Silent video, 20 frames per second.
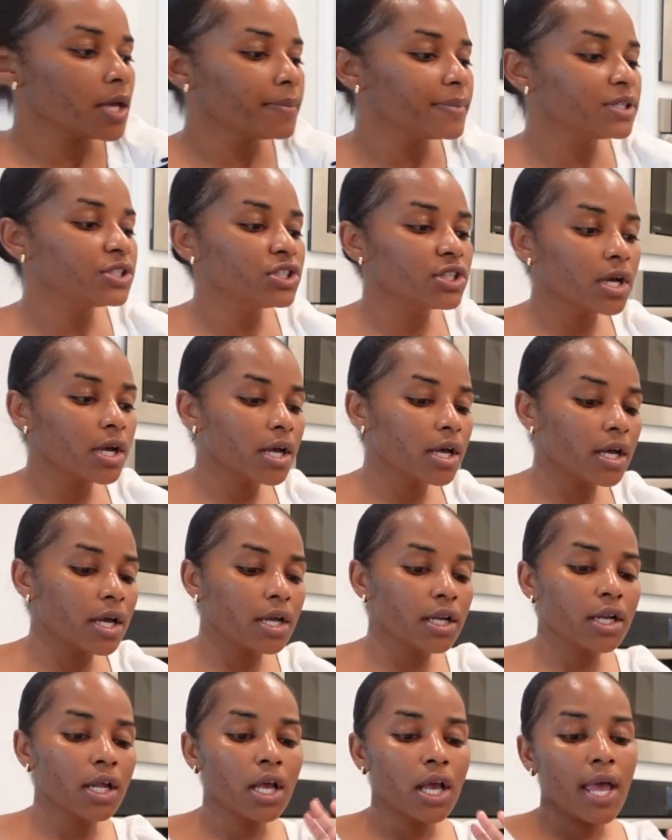
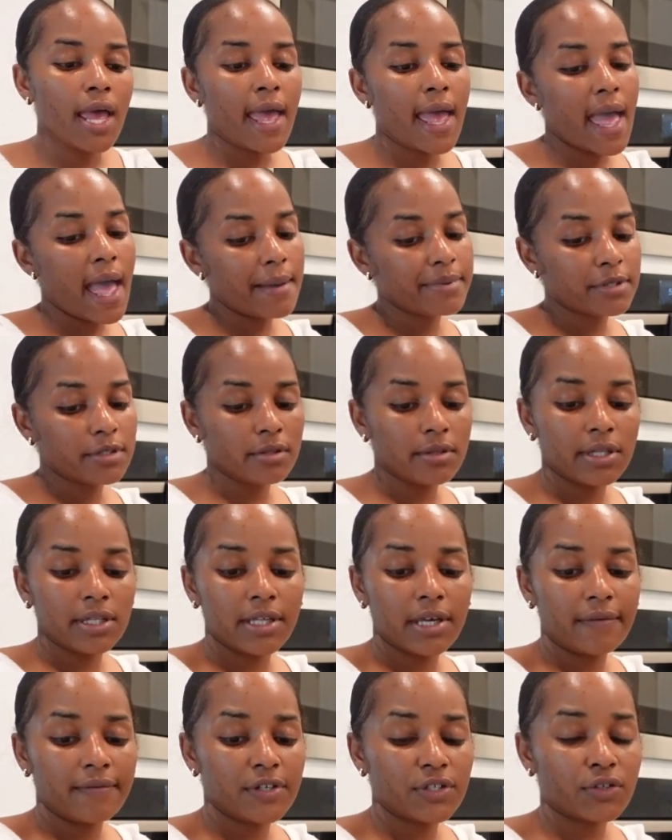parmesan. Absolutely
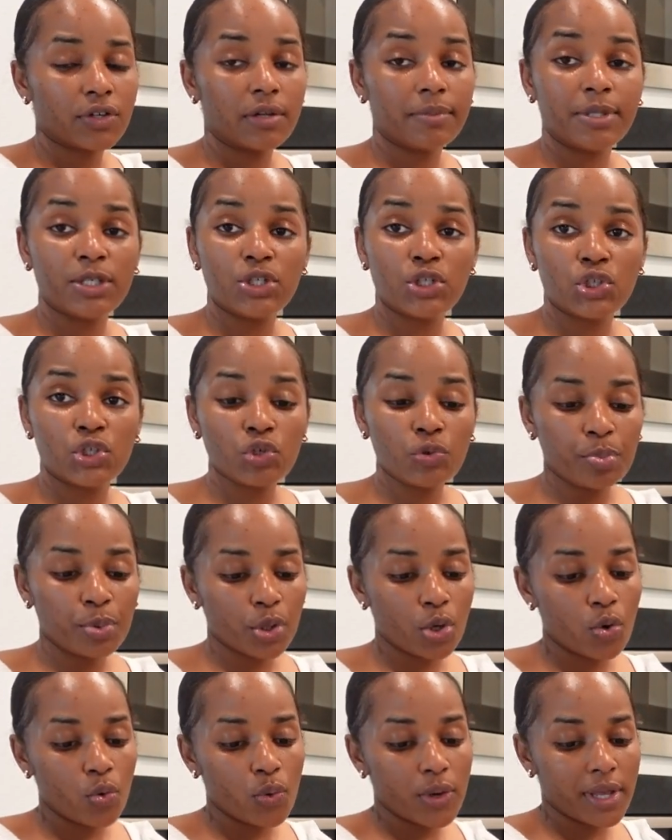love this, it's gonna be super
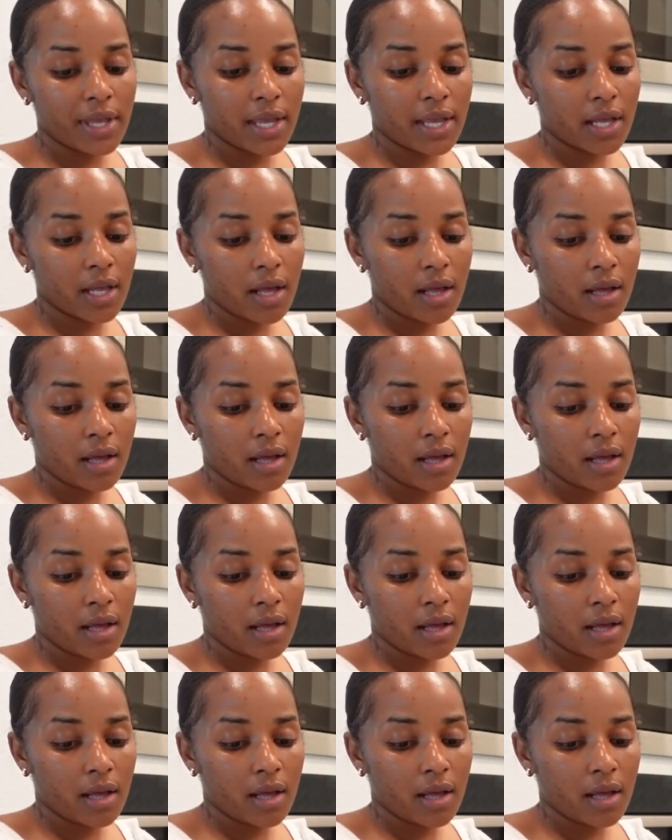quick.